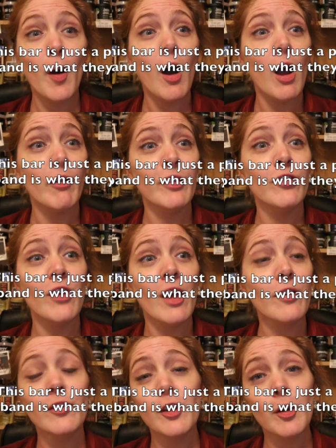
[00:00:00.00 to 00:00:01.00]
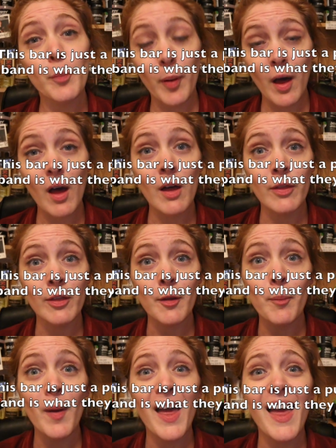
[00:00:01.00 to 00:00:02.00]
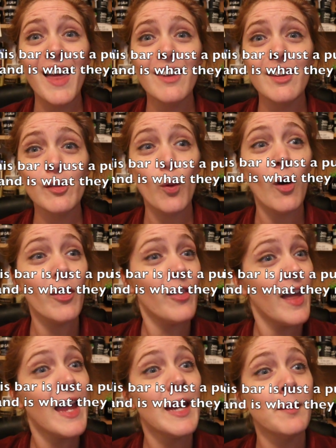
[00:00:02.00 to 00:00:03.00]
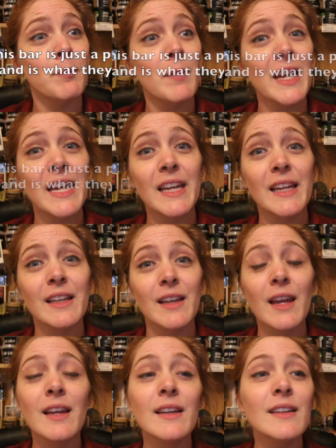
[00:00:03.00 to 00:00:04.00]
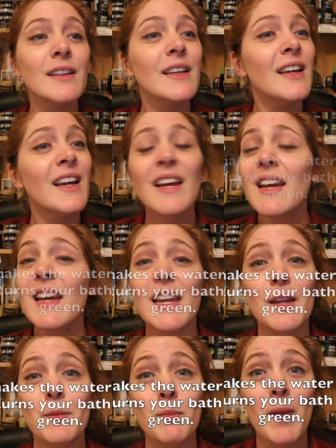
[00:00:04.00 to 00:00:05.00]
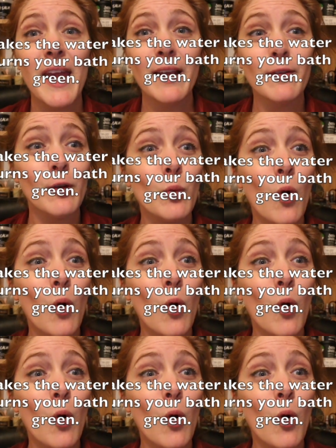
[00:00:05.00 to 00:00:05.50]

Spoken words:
bar is just a pun, the band is what they mean. It makes the